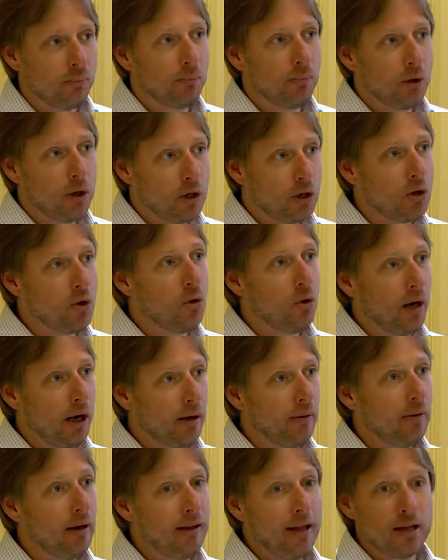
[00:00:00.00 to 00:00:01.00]
Pretty cool,
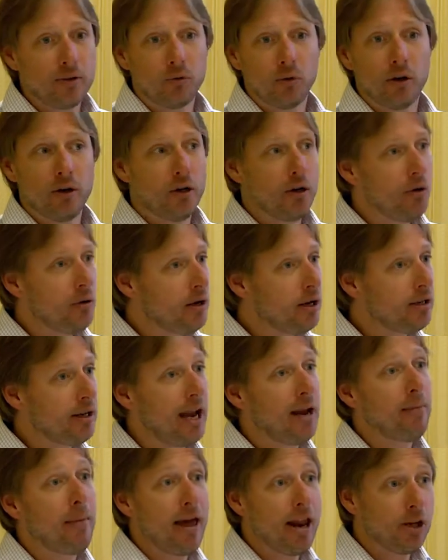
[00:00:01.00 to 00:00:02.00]
huh? And that's for annuities
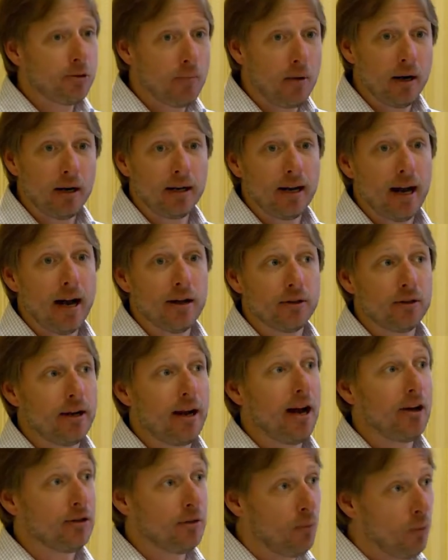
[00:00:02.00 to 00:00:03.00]
and managed money, guys and
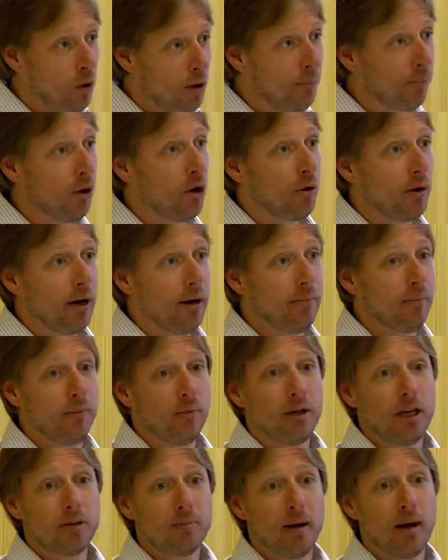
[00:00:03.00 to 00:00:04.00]
gals, in one program.
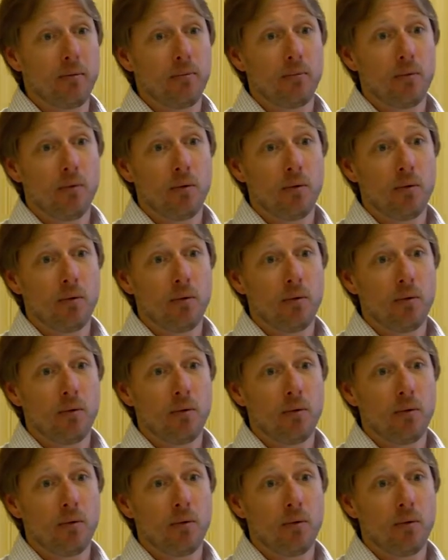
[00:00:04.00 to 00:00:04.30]
Yes, ma'am.